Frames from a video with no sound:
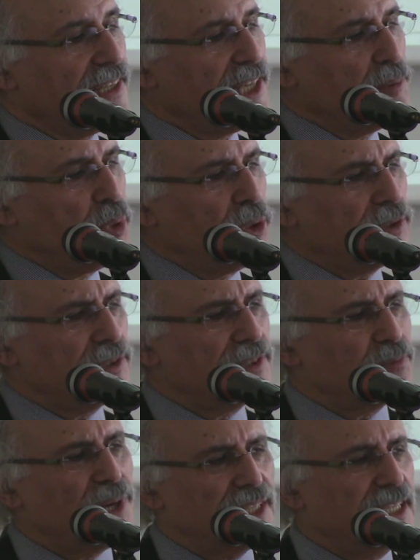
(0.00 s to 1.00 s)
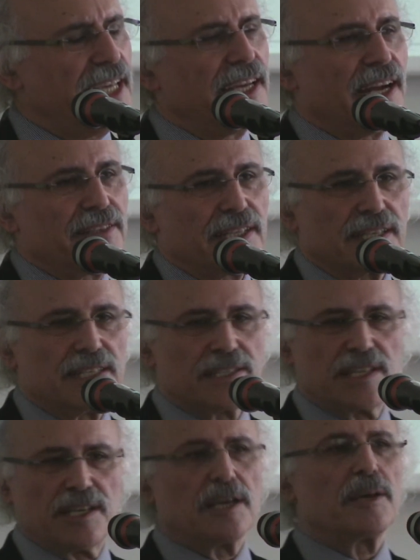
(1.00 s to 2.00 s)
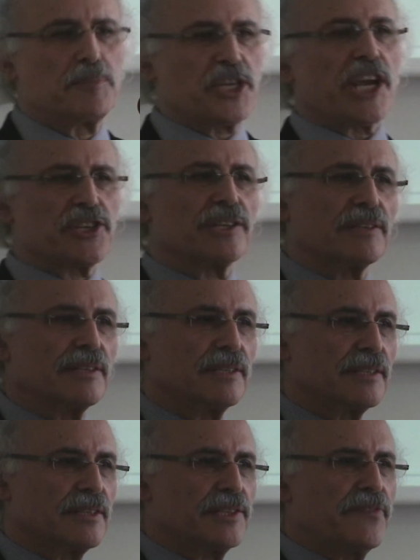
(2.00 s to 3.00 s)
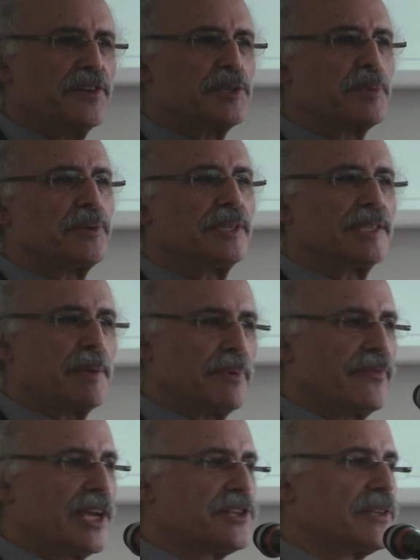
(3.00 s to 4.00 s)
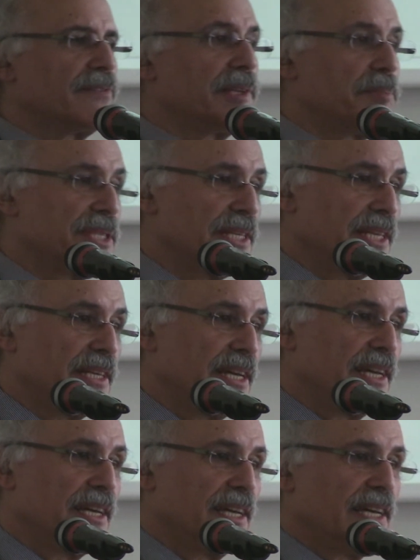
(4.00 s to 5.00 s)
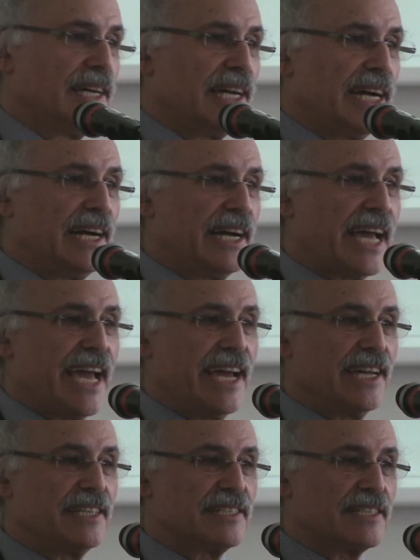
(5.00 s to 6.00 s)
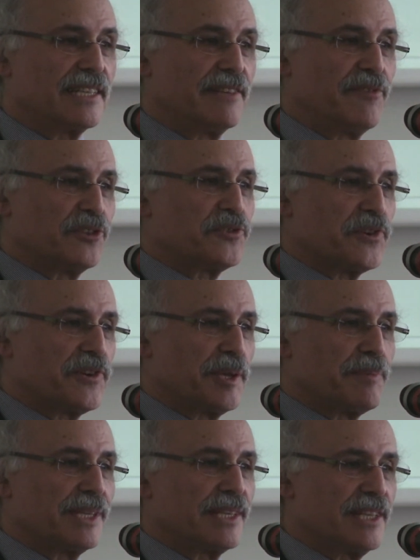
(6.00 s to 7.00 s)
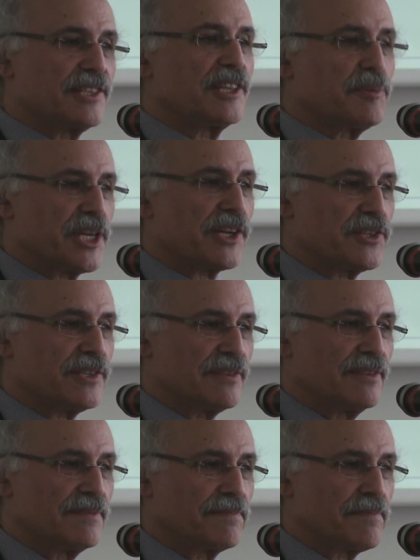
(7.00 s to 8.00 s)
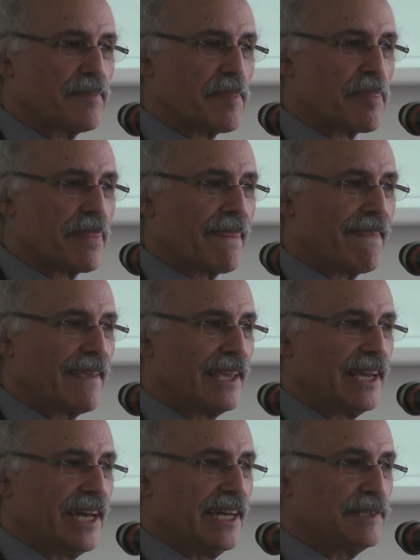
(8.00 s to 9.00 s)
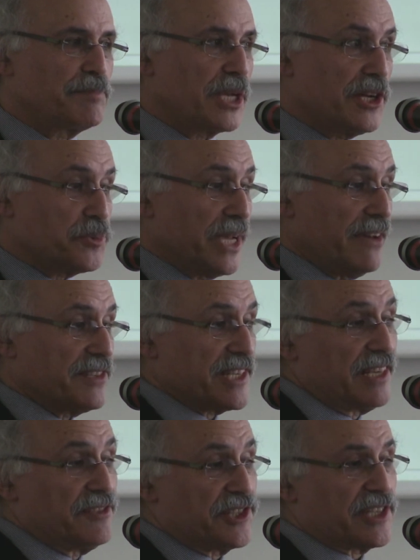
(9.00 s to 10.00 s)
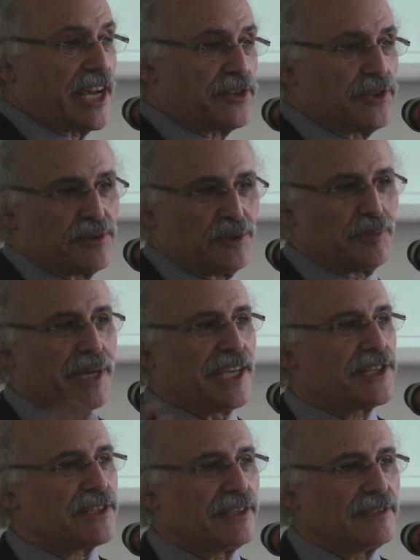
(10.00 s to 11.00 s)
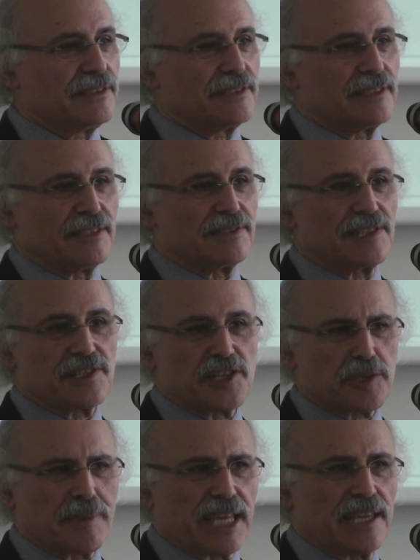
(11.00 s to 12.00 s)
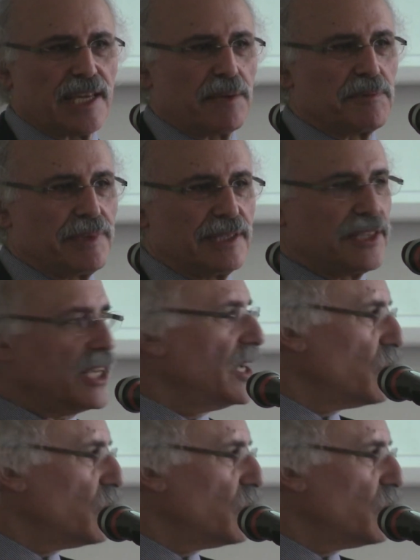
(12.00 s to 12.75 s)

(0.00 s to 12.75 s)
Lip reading: the important one here, I think, is the objection. The difference between deprivation of liberty and involuntary treatment is the objection. And because we have a single statute, all based on decision-making capability,